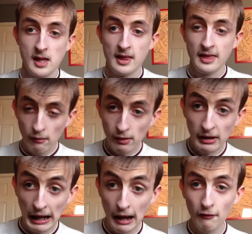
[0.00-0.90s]
Now
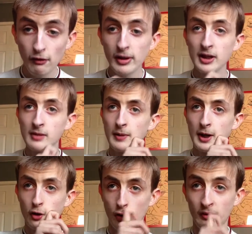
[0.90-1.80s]
after we've just been
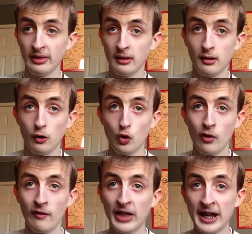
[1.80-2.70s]
all
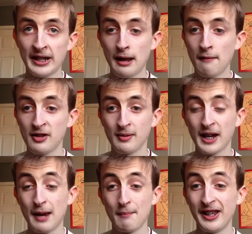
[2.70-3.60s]
of that, and I've just
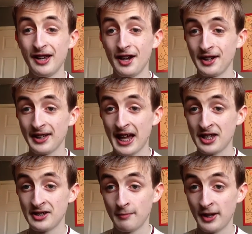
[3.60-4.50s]
kind of been
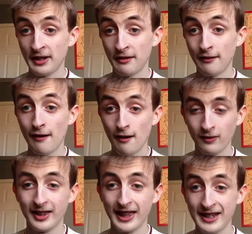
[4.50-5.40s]
nerdgasming all
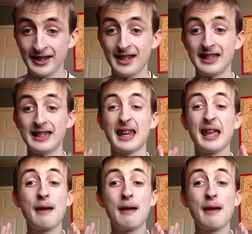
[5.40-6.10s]
over this because it's